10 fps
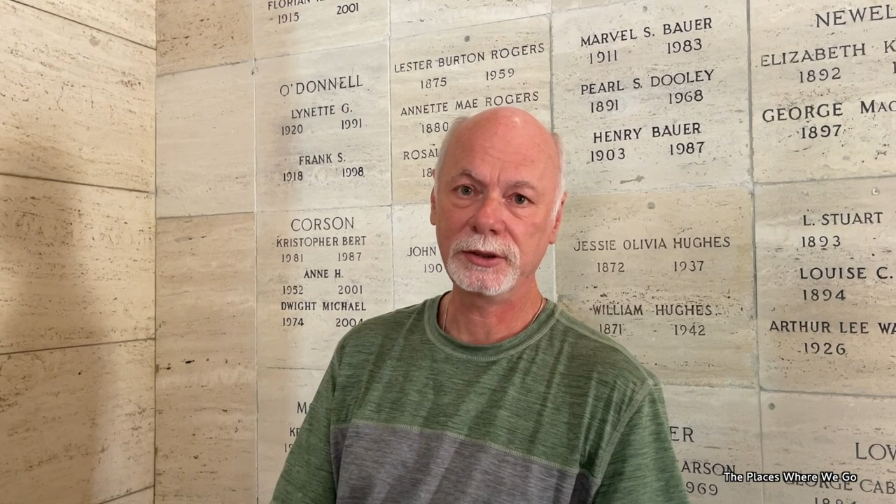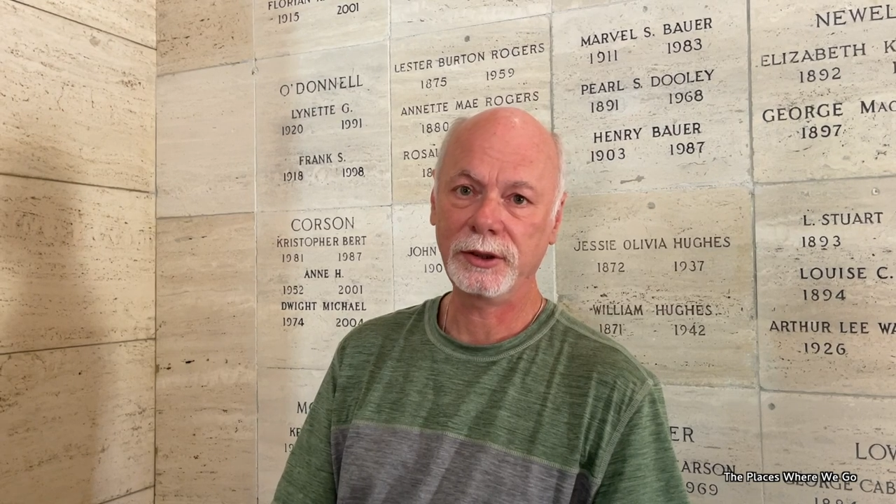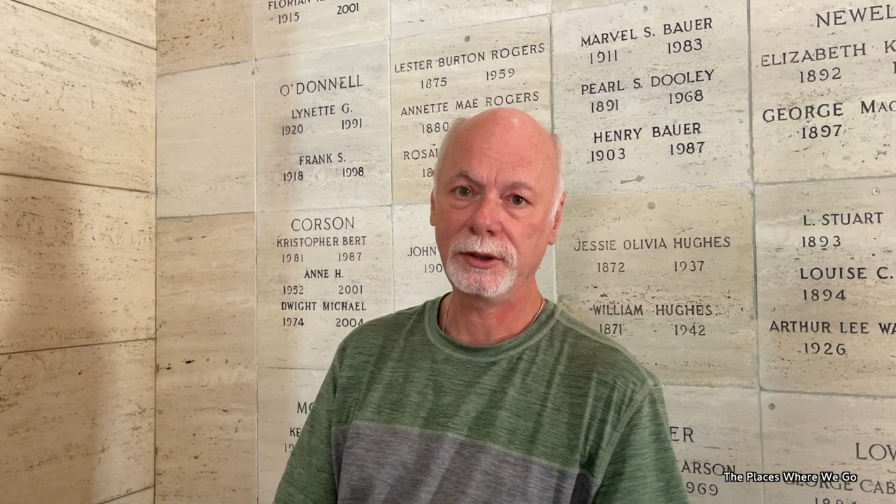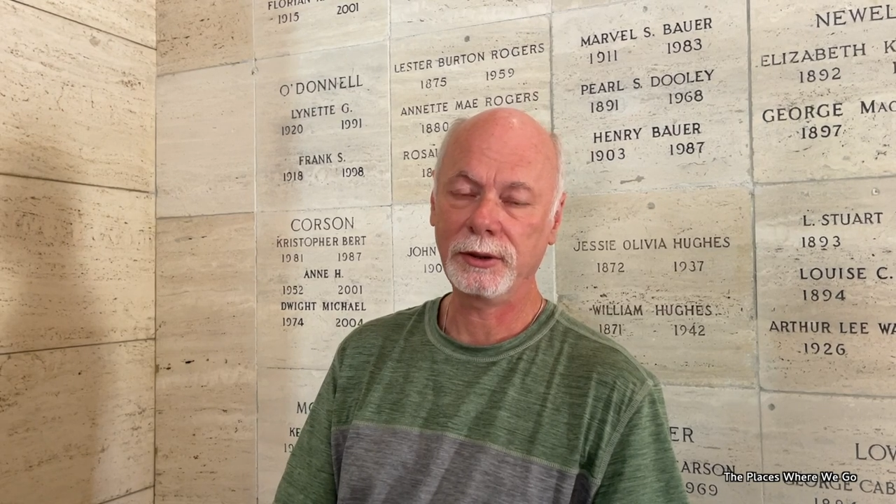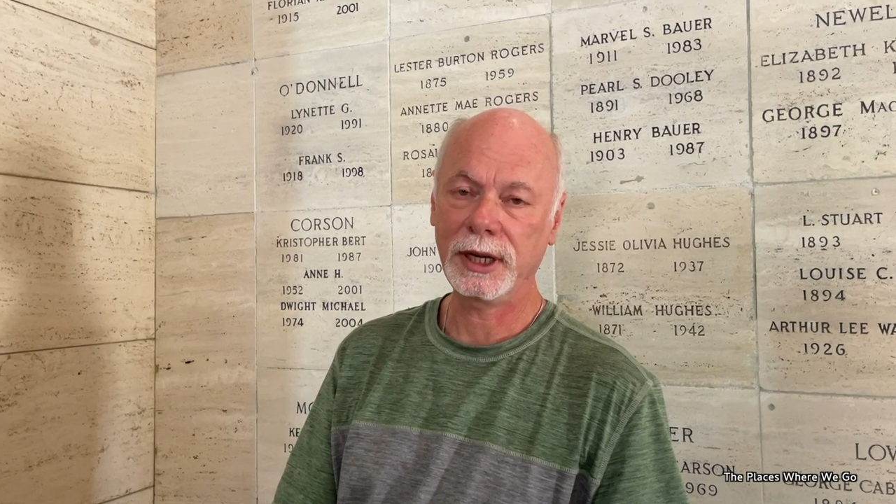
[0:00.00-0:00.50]
to
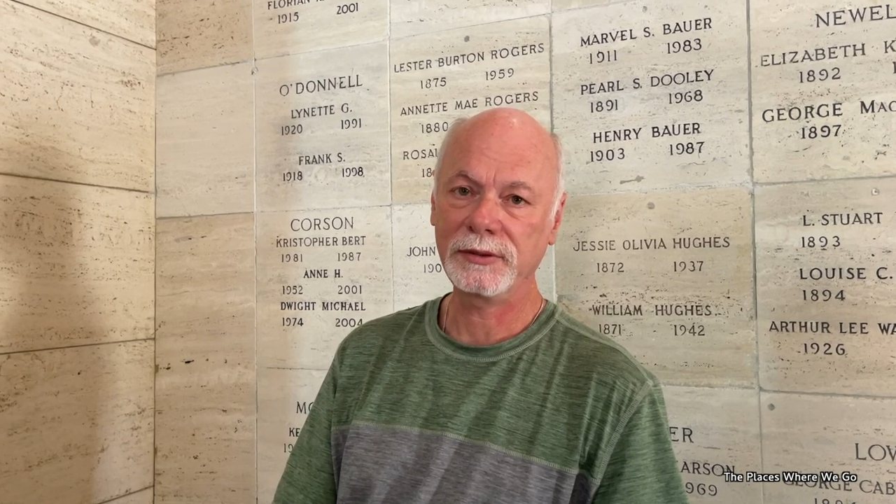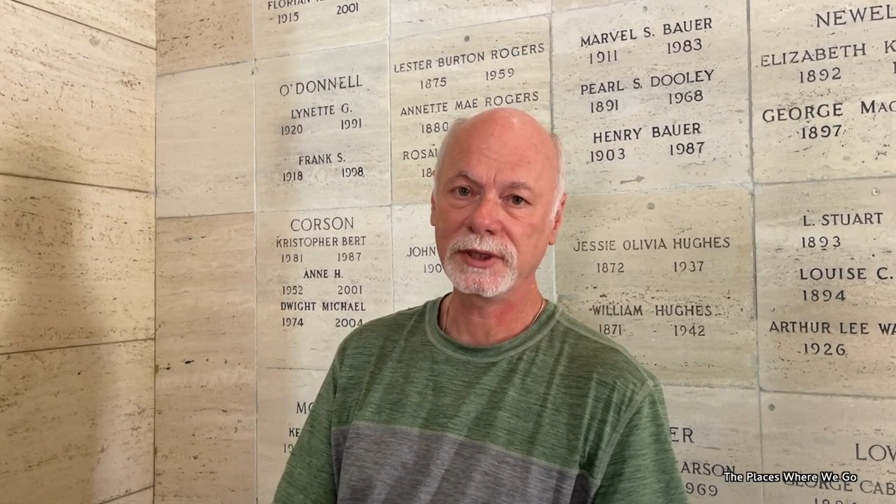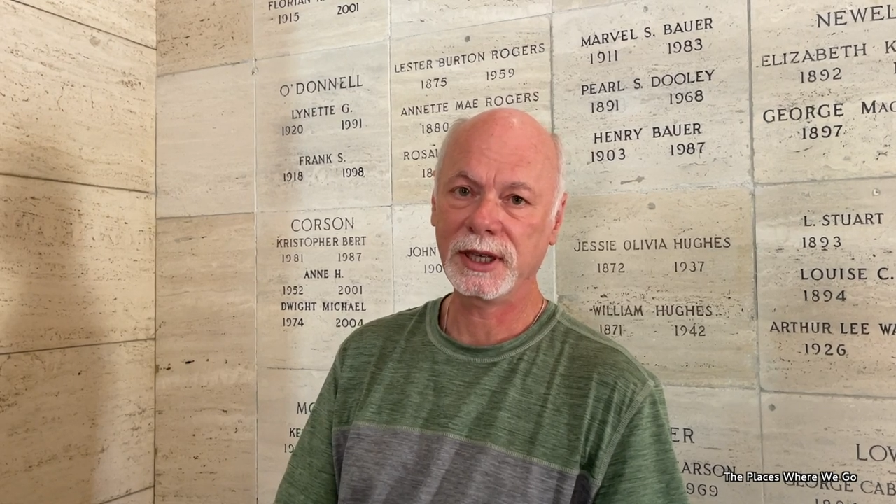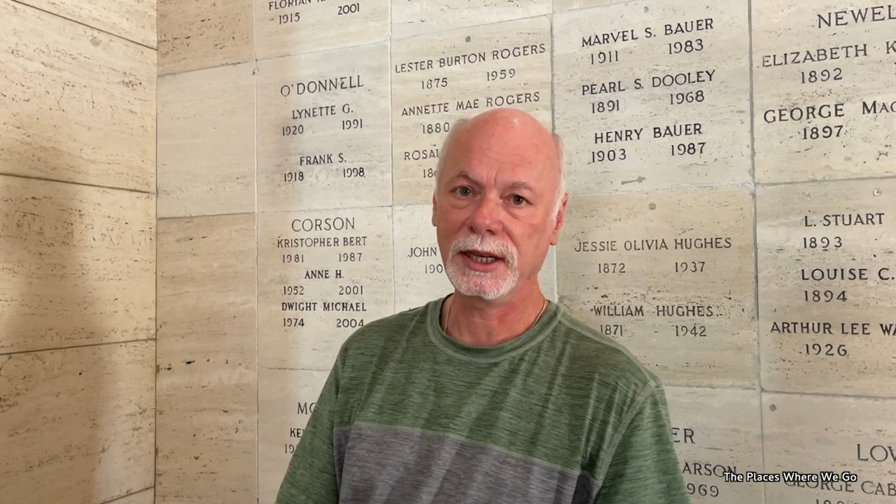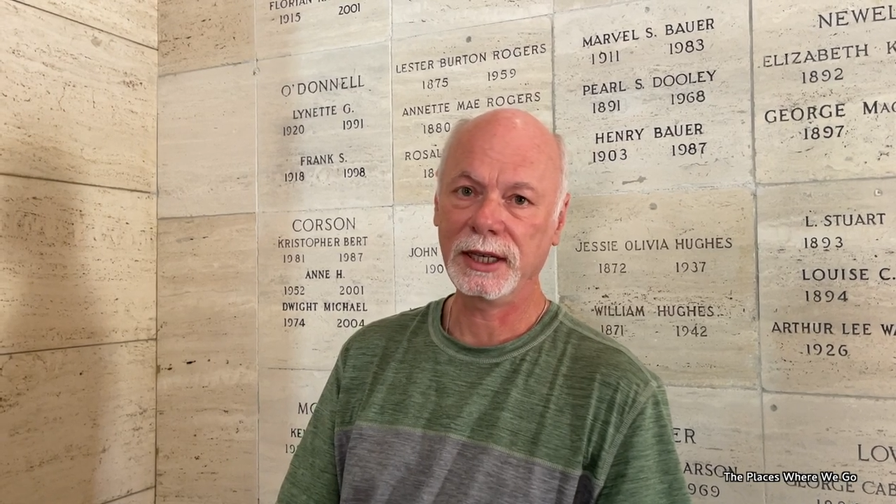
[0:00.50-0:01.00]
the
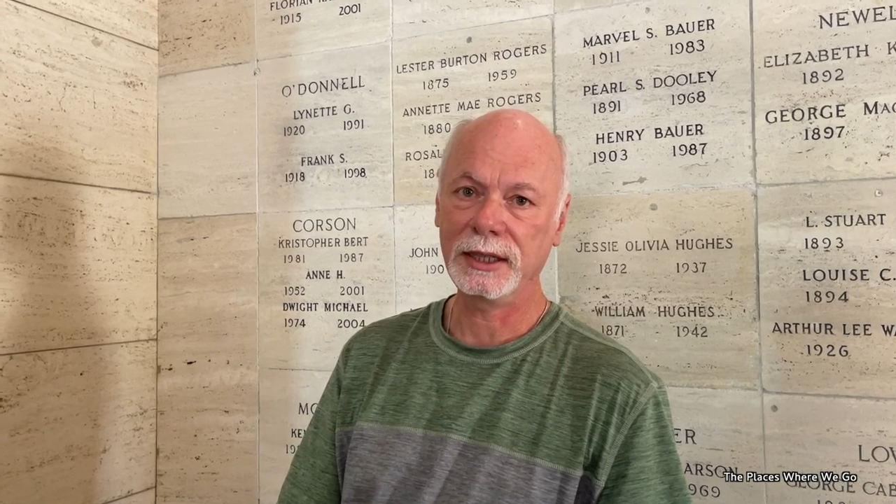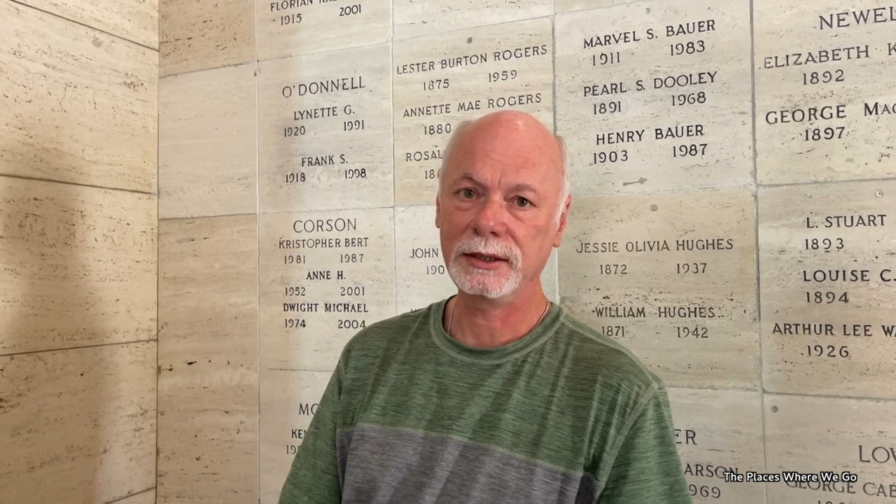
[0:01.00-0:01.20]
gravesite